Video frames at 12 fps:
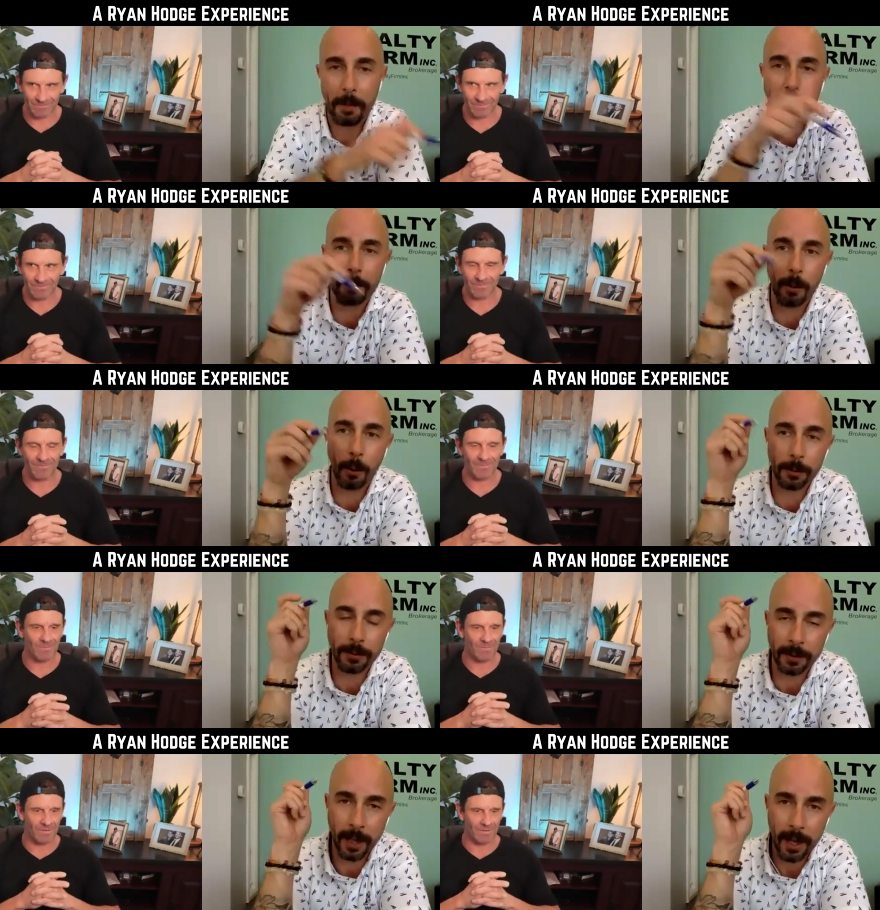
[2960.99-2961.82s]
Speaker 1: I'm going to
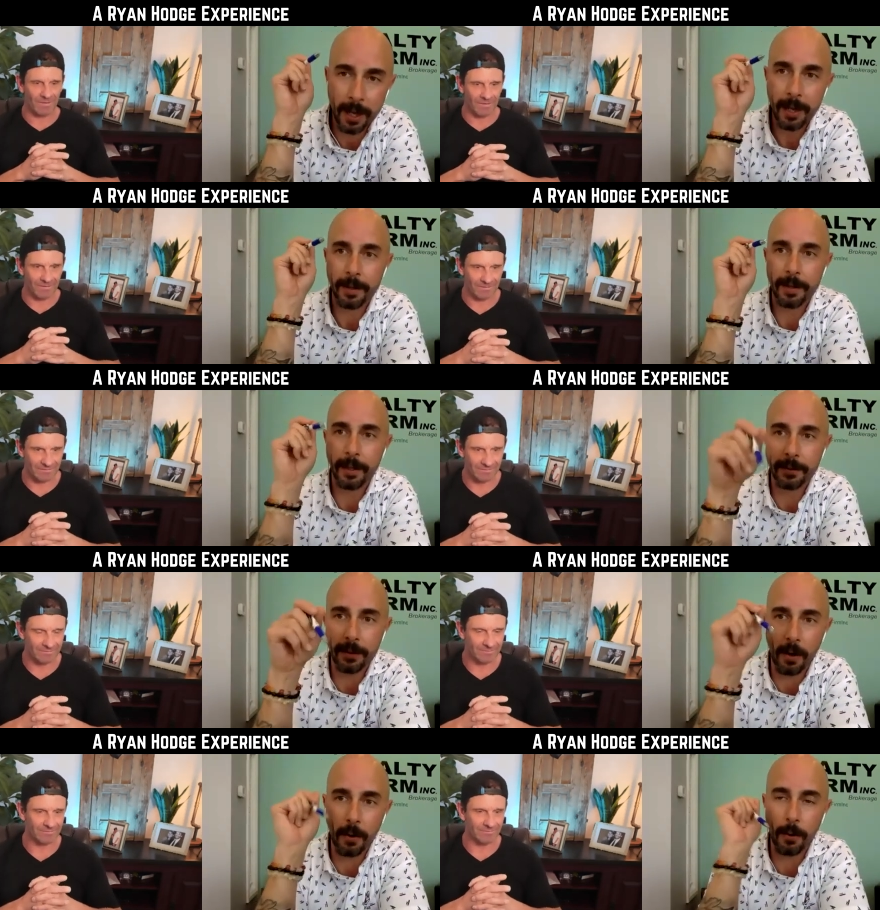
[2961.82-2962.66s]
post
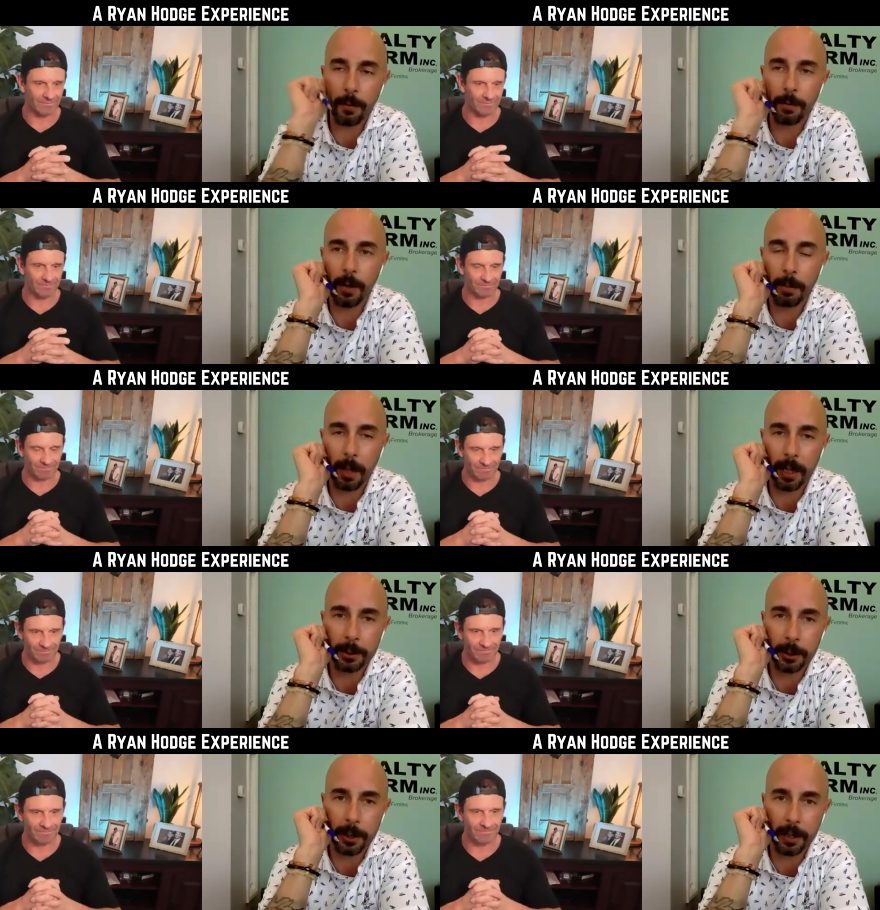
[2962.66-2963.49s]
this all over on
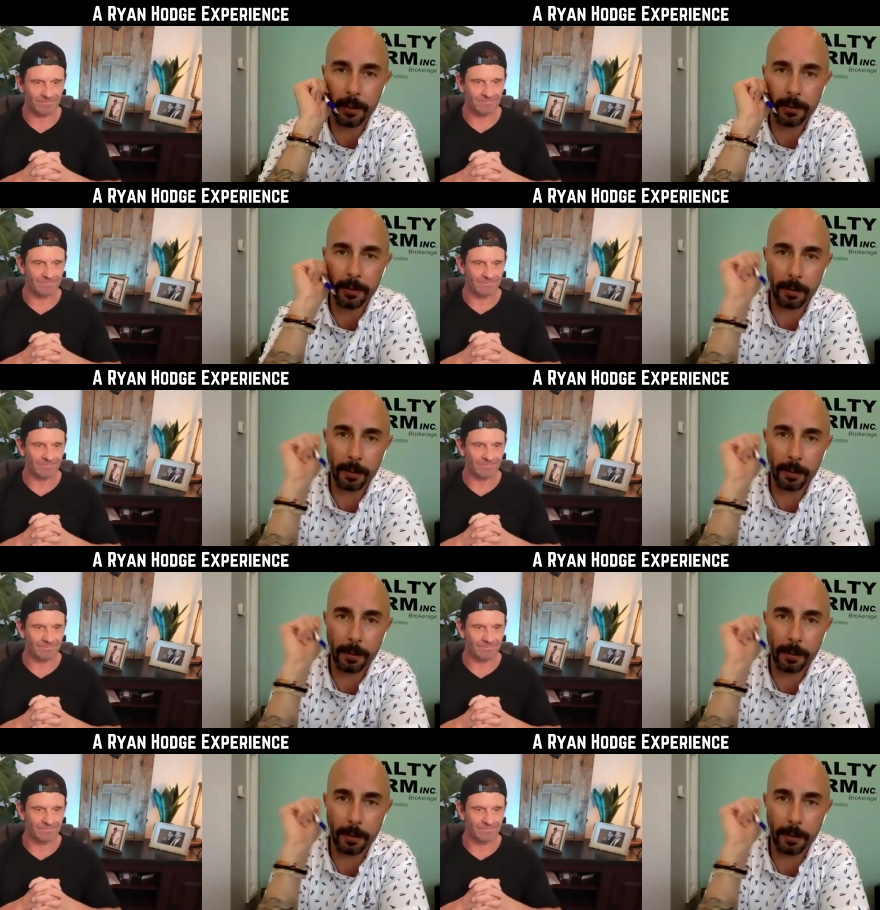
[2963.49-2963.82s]
my channels.